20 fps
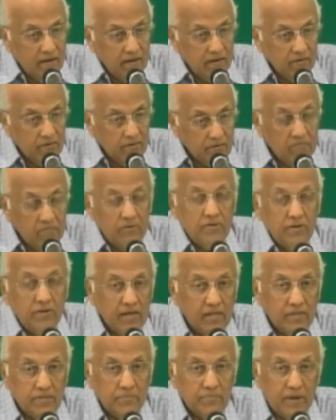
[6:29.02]
told him to
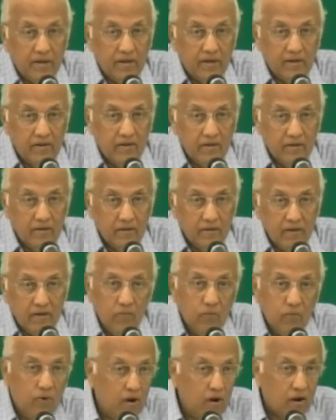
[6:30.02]
take his bed
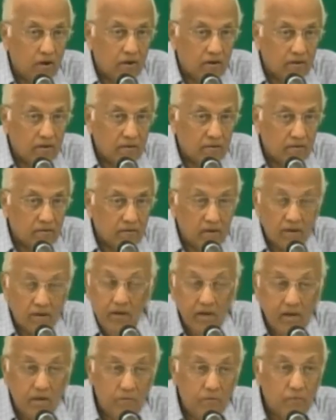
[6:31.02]
and walk, and he
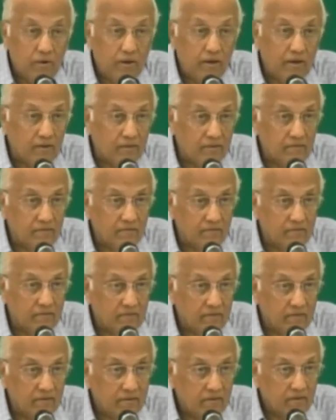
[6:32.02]
came away.
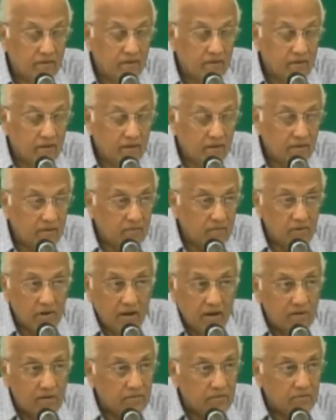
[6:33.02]
And there were
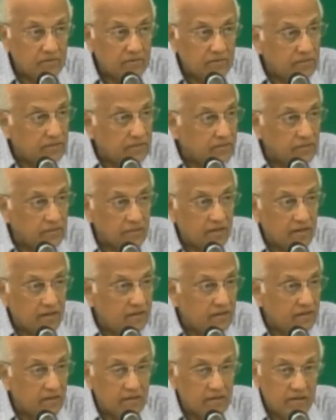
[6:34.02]
hundreds of others just
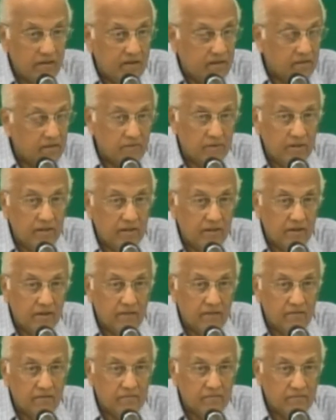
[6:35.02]
lying there and never healed
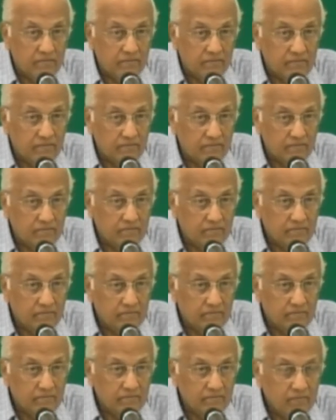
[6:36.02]
any of them.
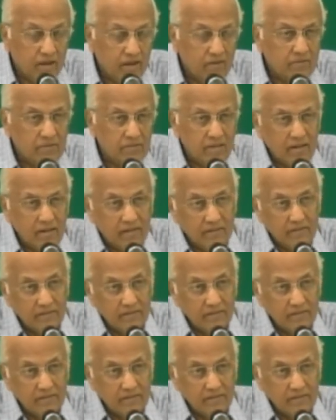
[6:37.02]
How is that?